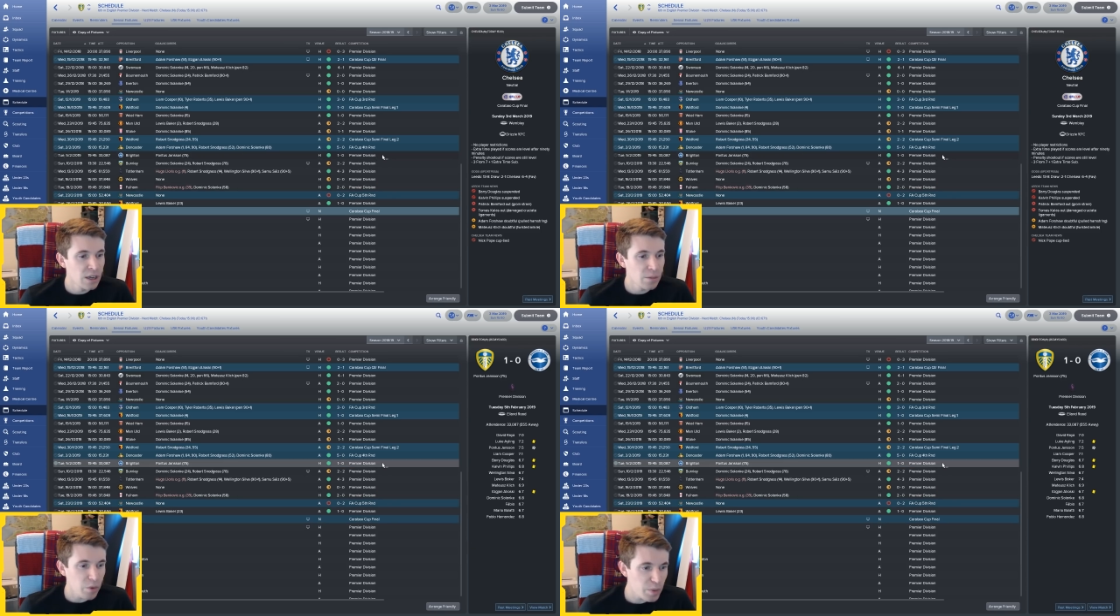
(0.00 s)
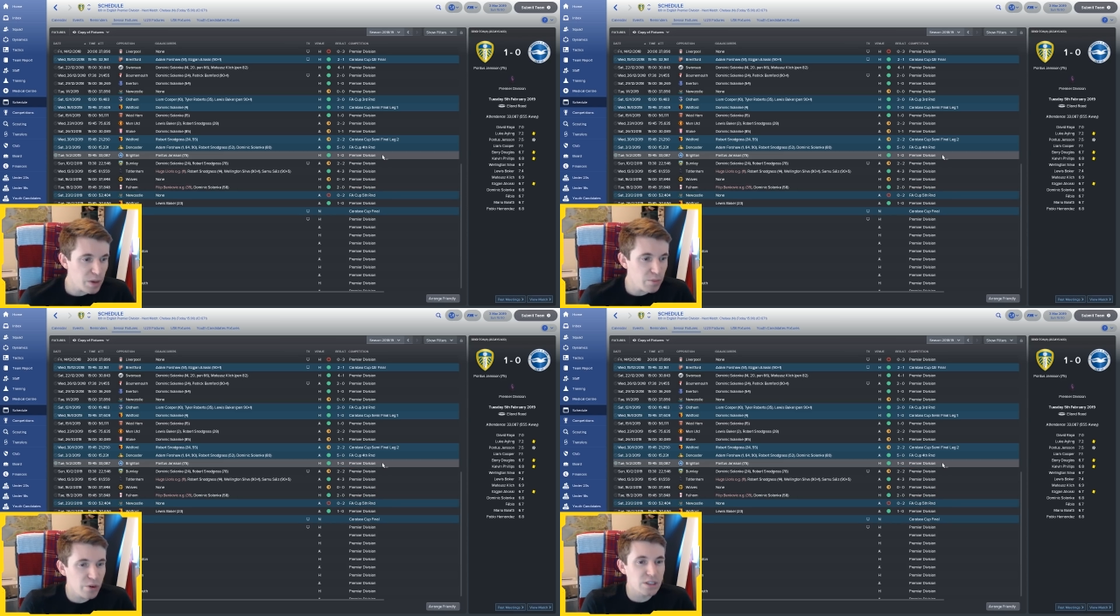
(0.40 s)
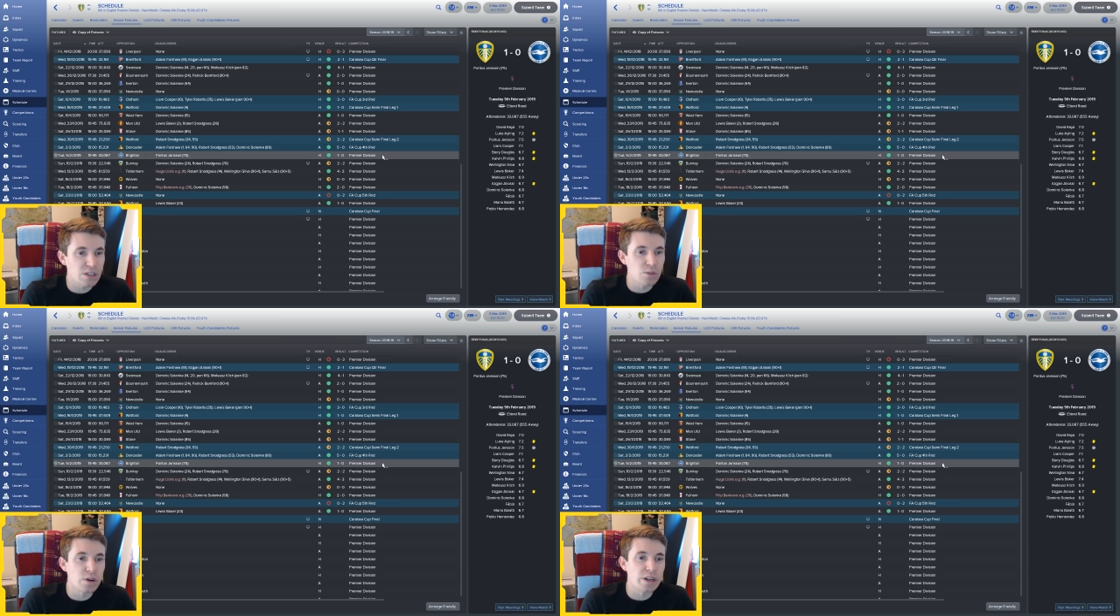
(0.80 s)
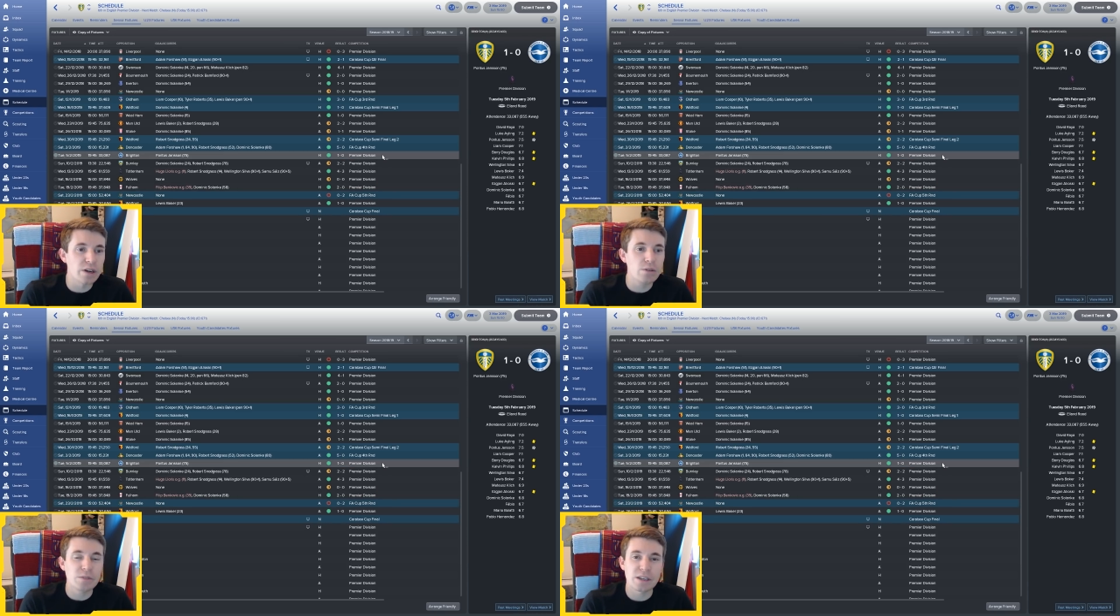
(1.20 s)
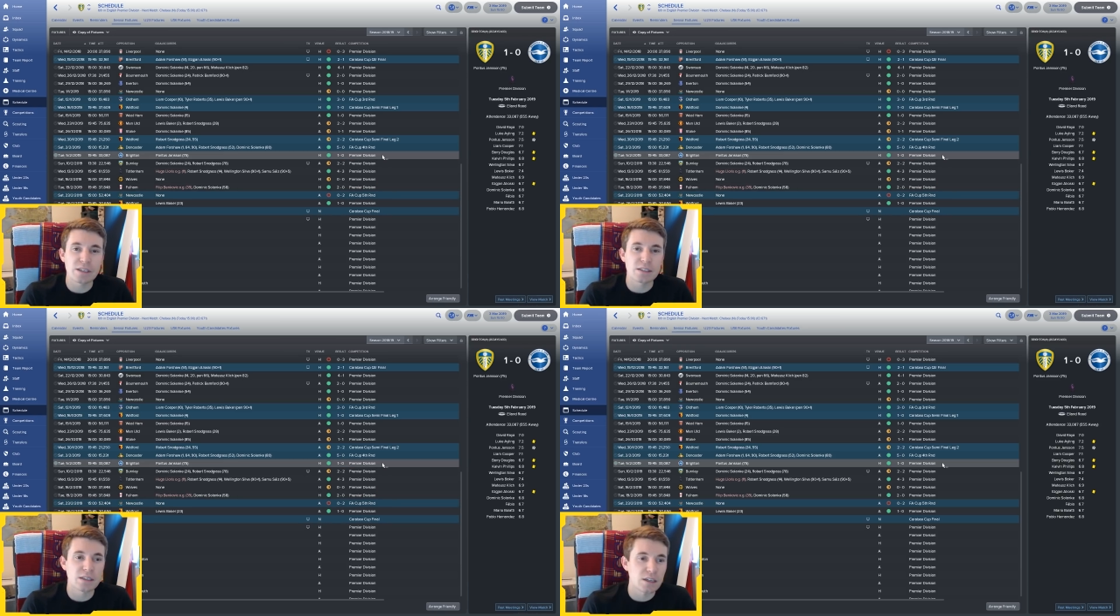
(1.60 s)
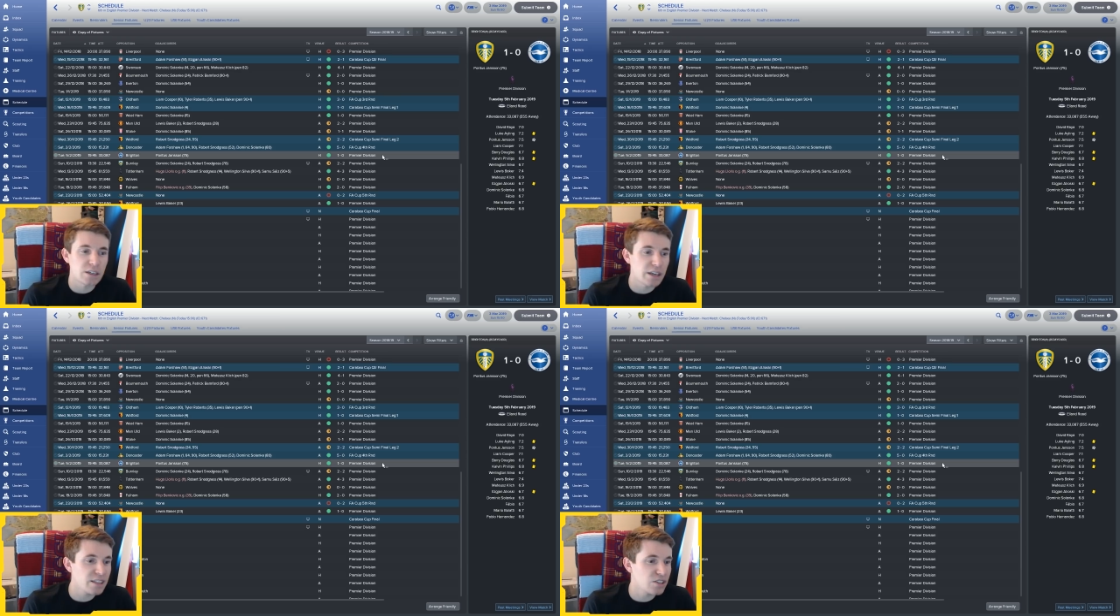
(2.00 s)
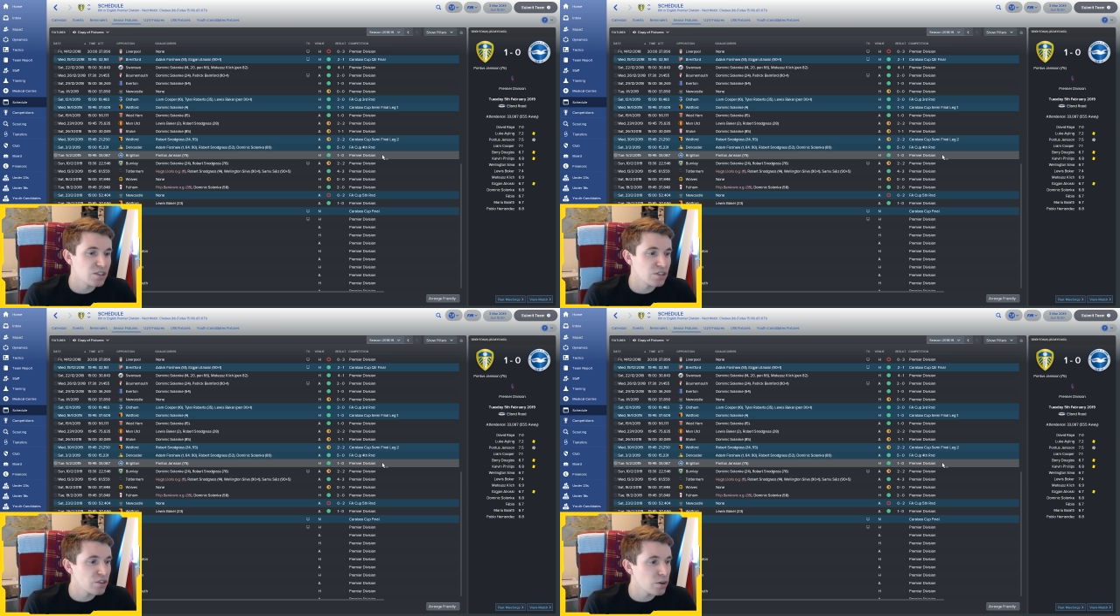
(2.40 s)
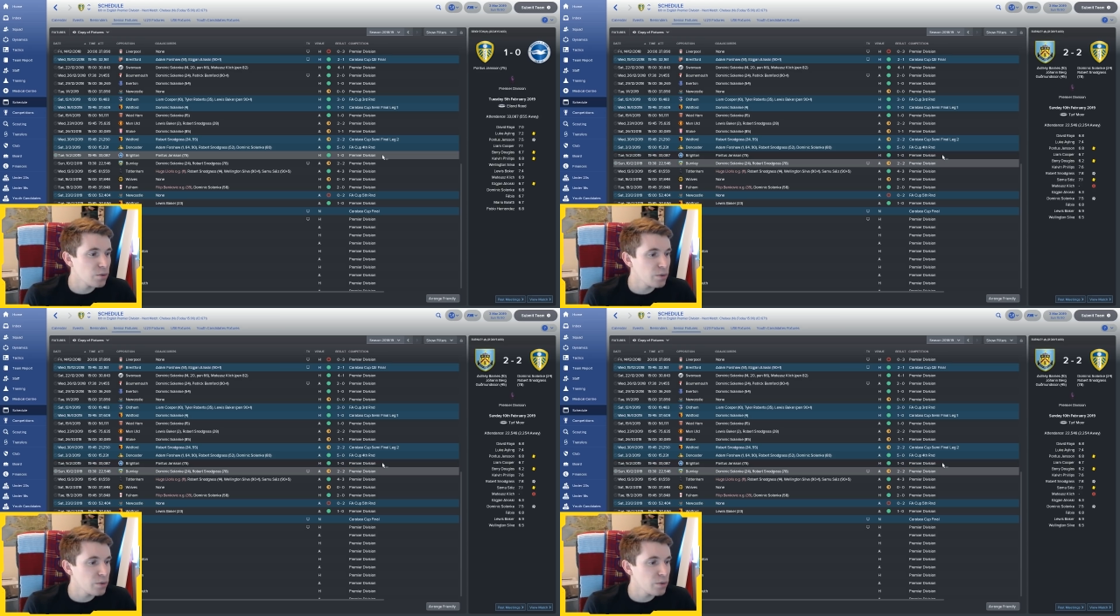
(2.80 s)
But we beat Brighton 1-0 thanks to Jansen's goal.